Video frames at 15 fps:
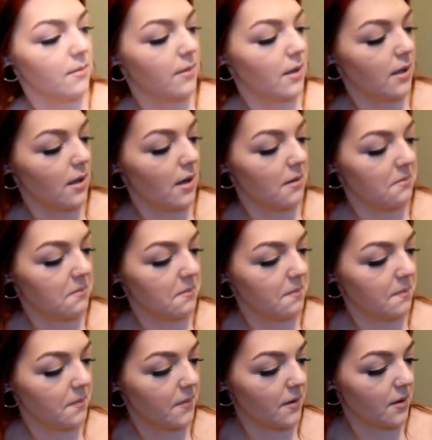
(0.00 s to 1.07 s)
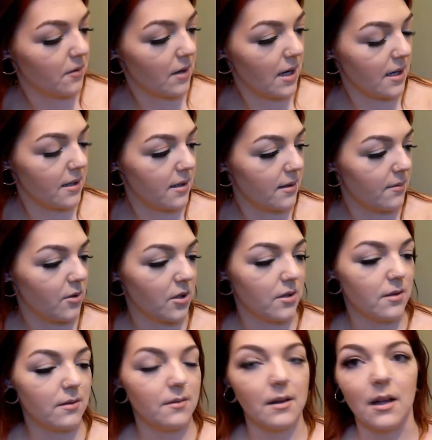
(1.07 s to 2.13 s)
And yeah, they're nice.
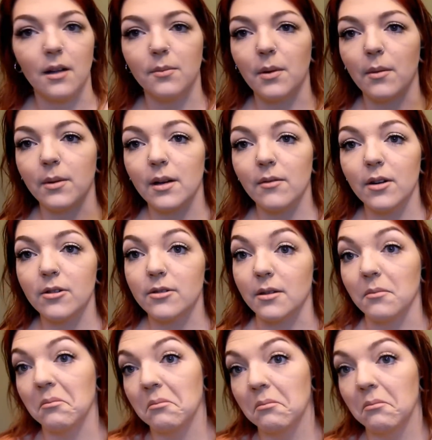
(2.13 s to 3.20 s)
Just, I'll probably never use them.